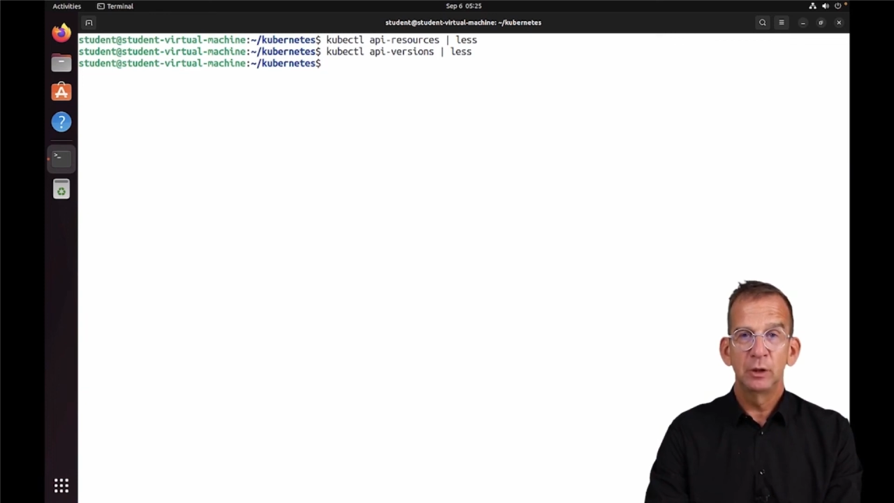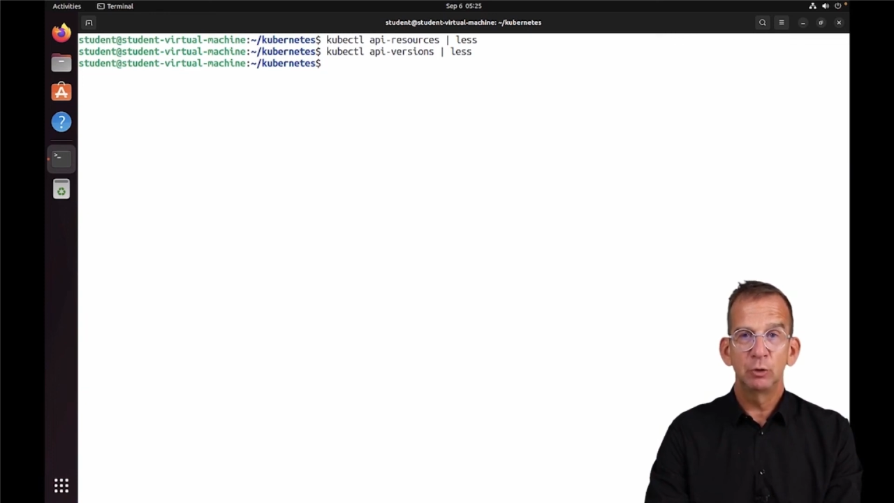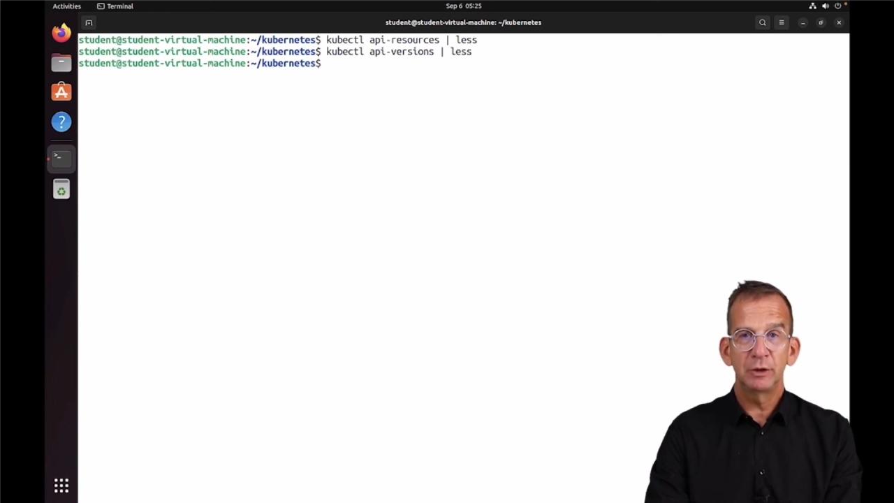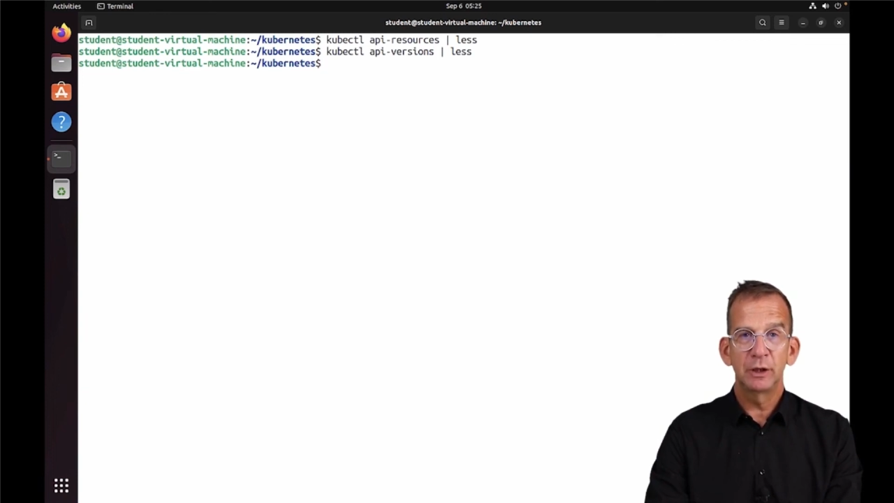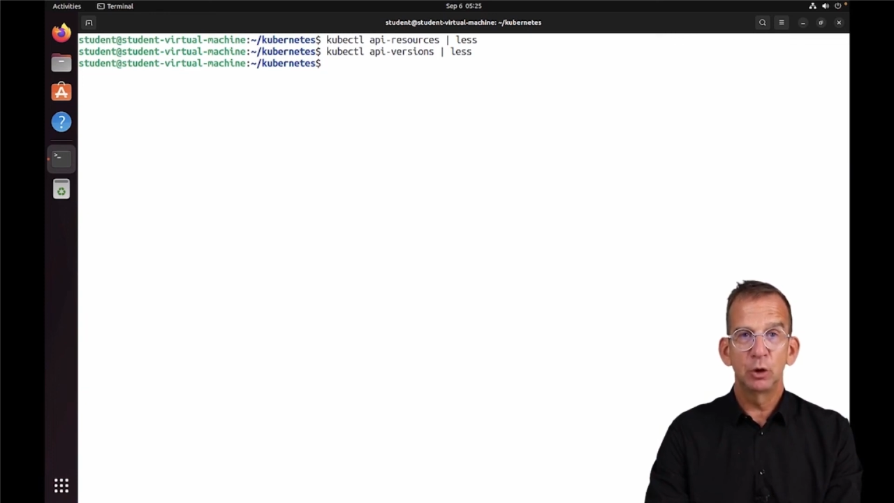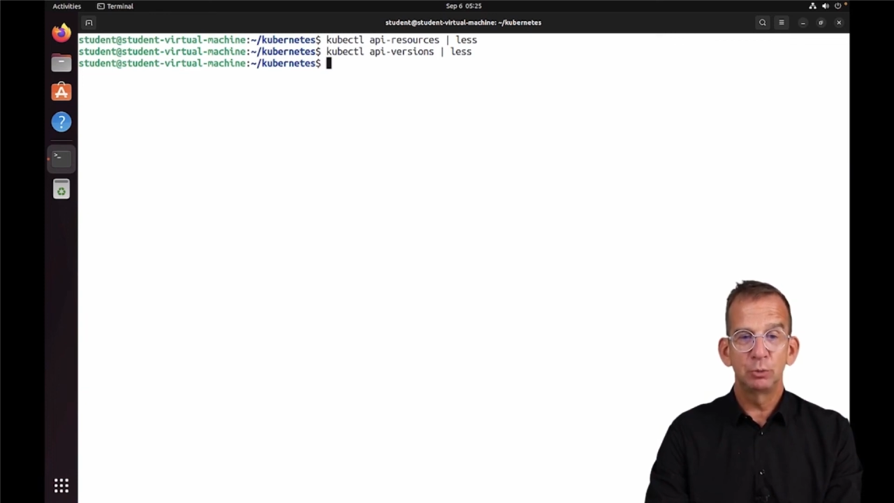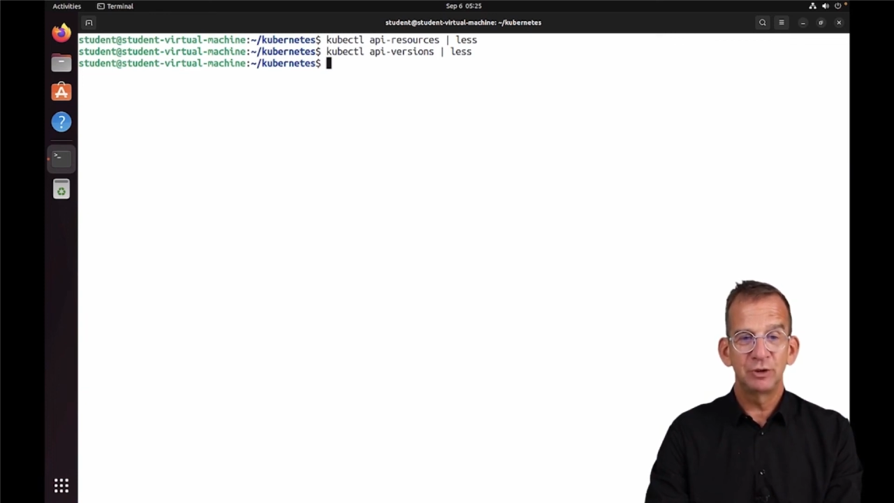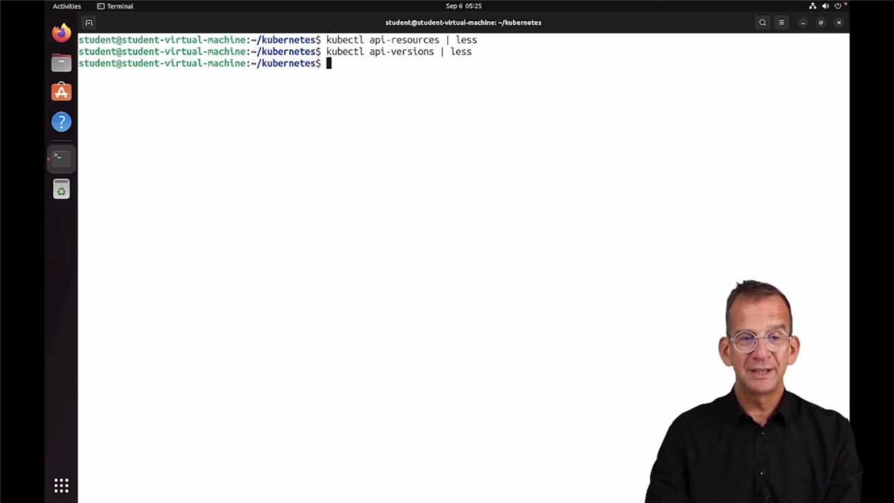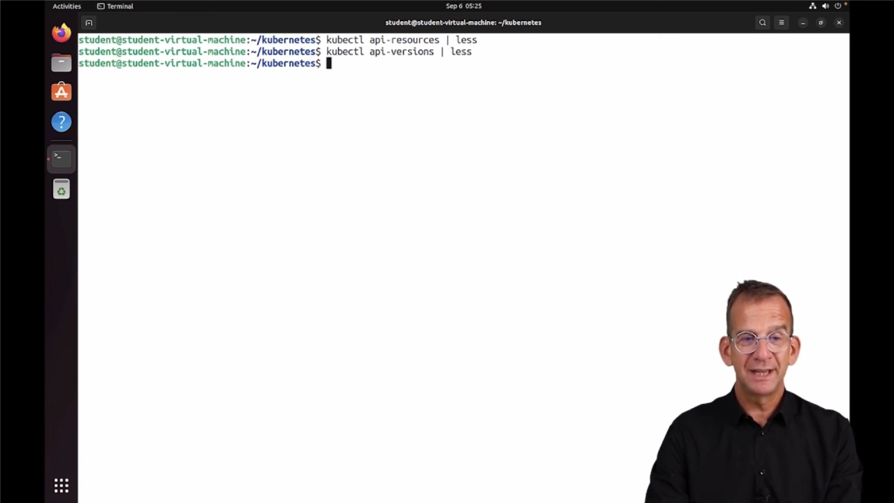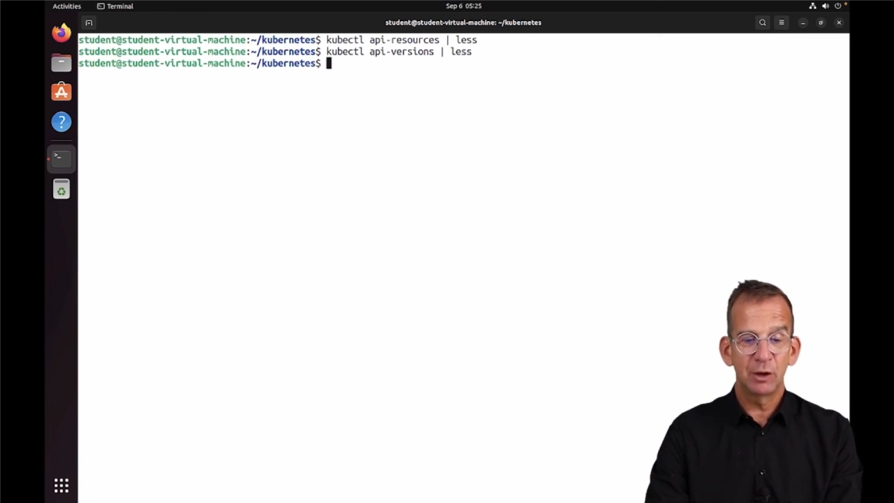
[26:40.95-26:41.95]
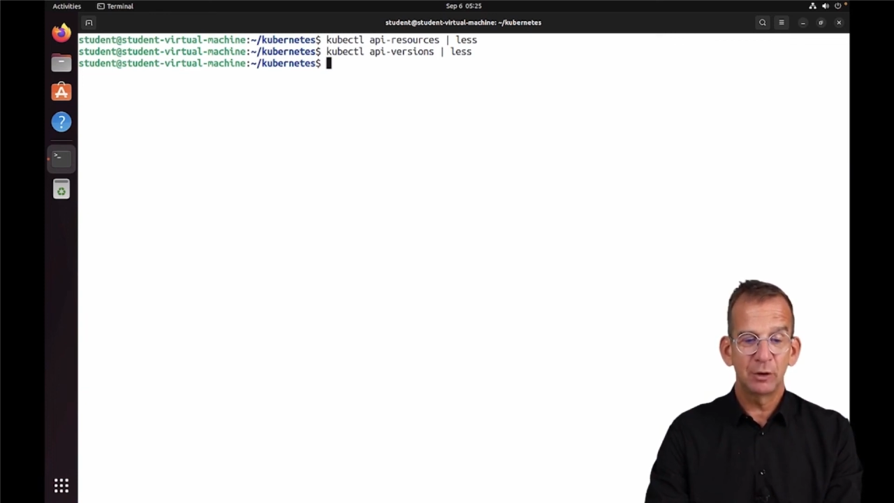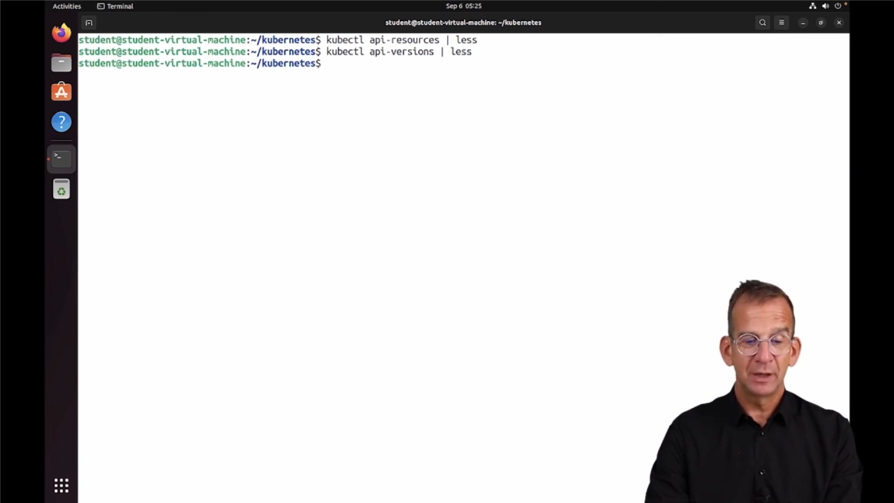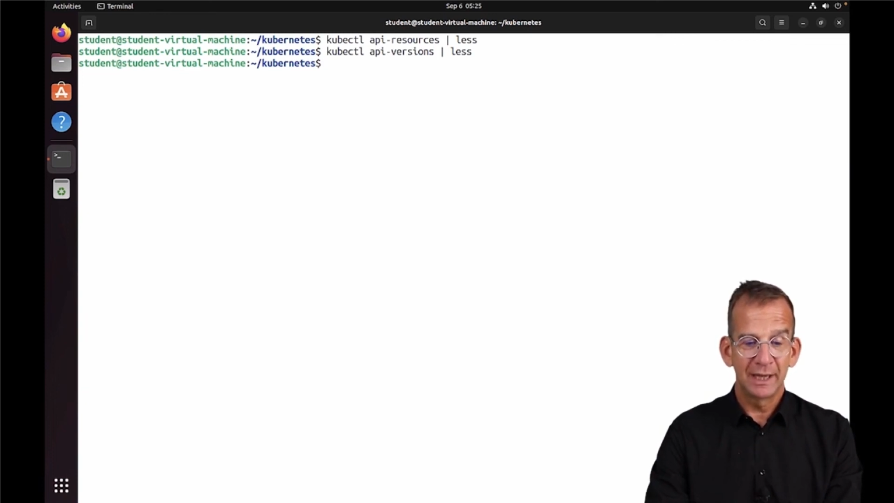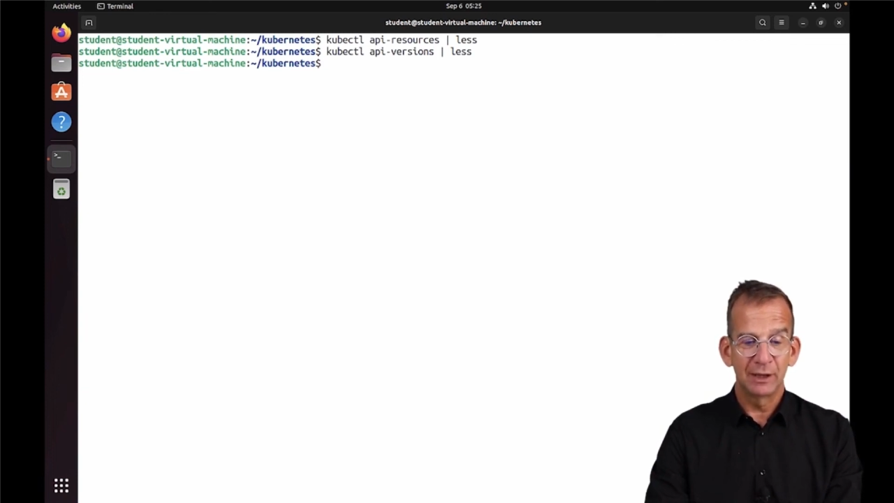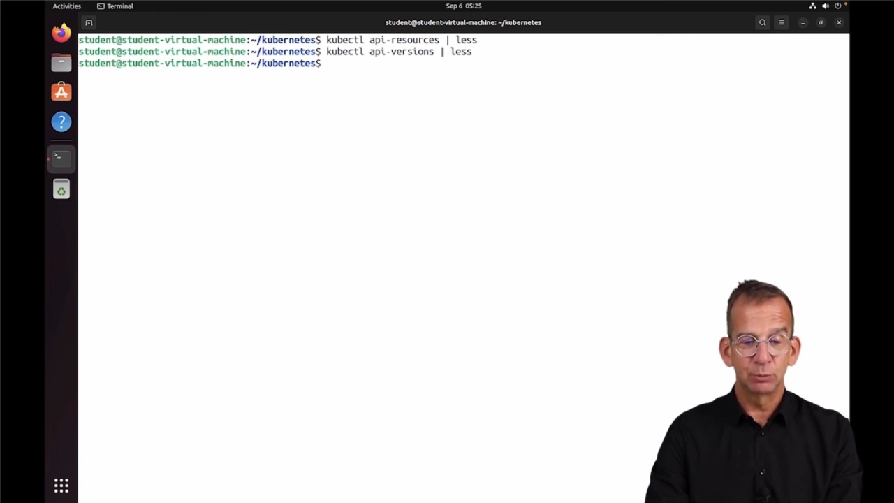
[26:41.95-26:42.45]
using kubectl
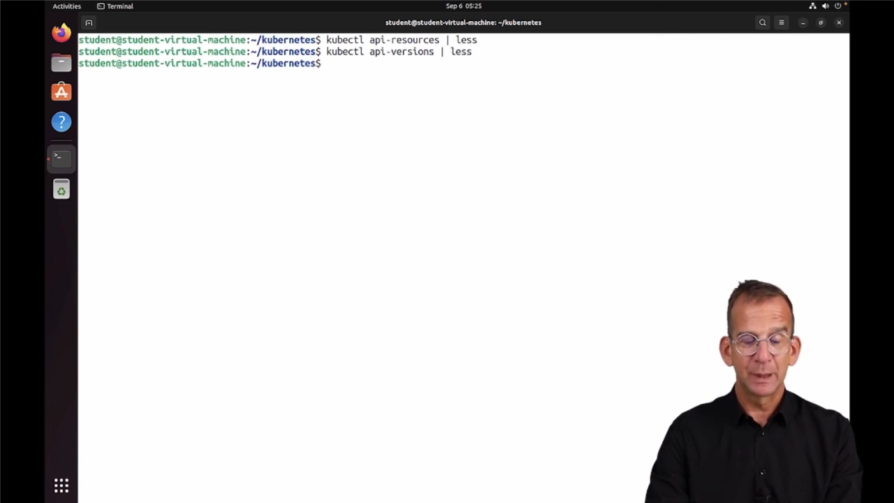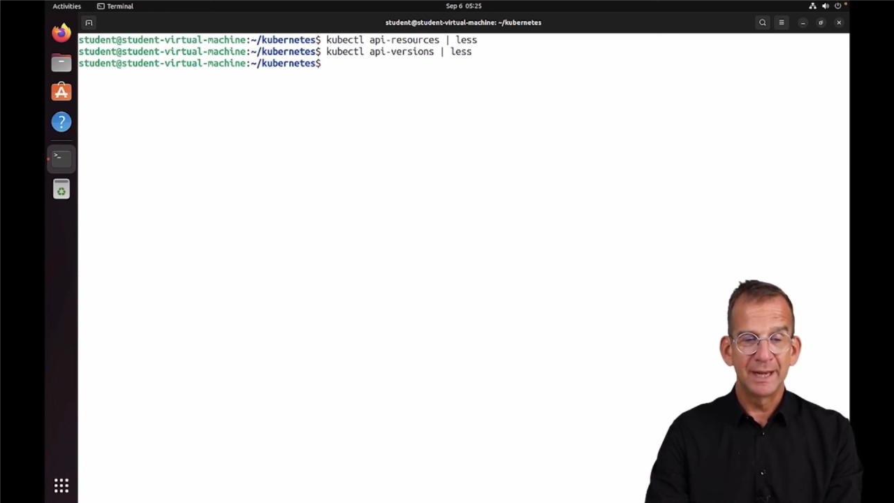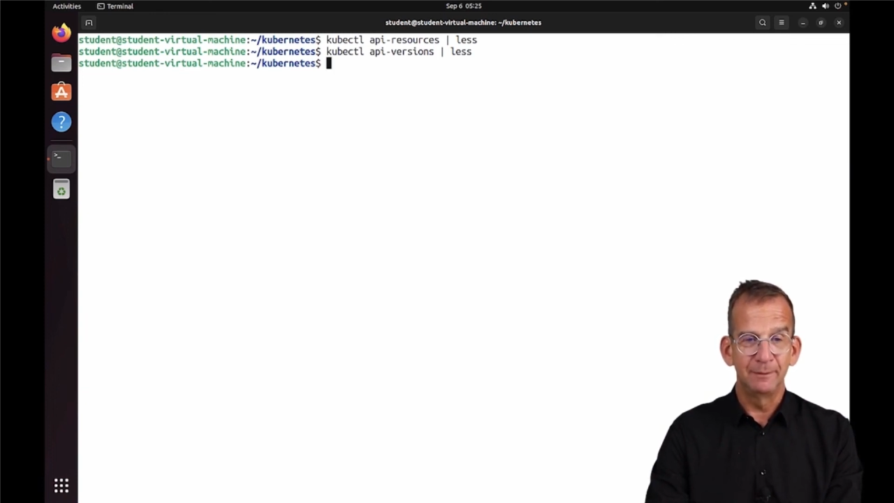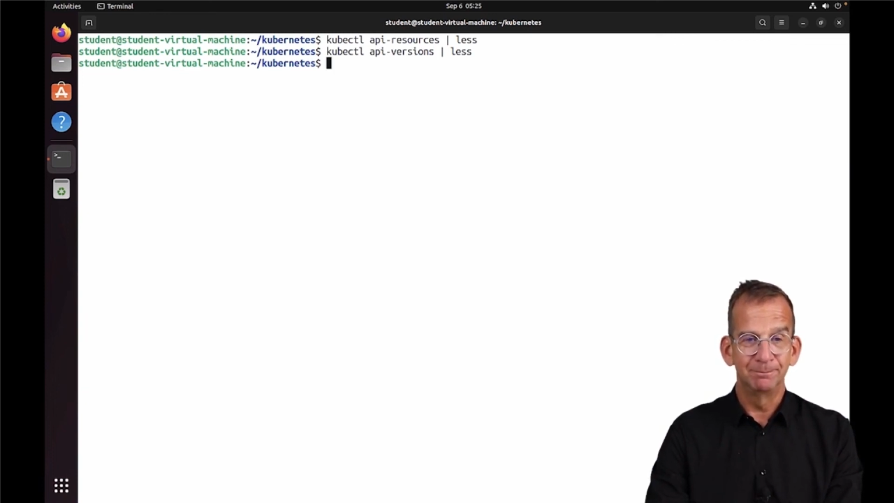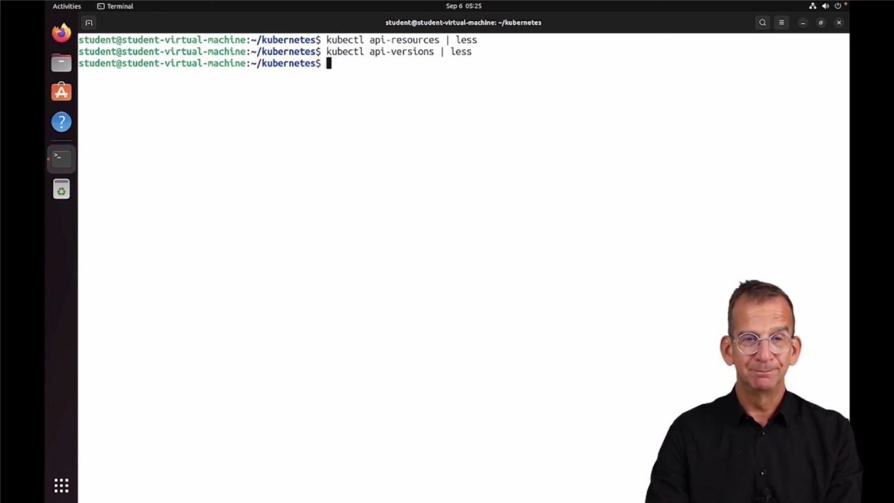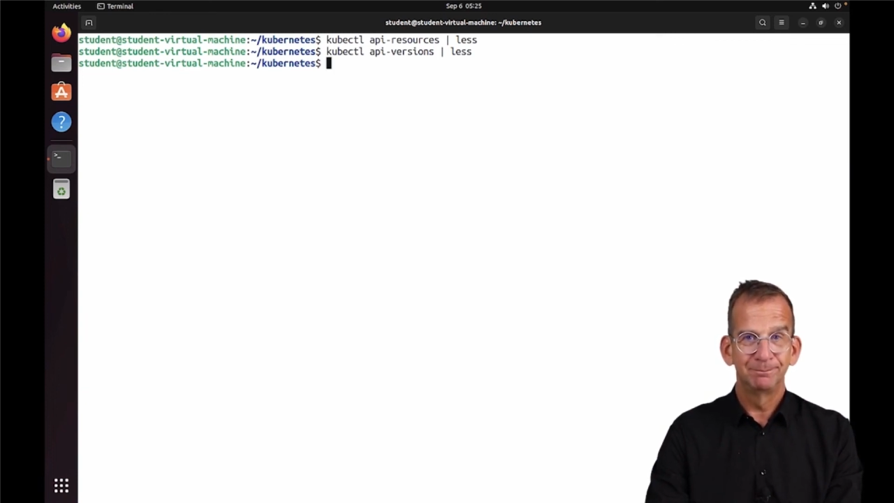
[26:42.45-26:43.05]
explain.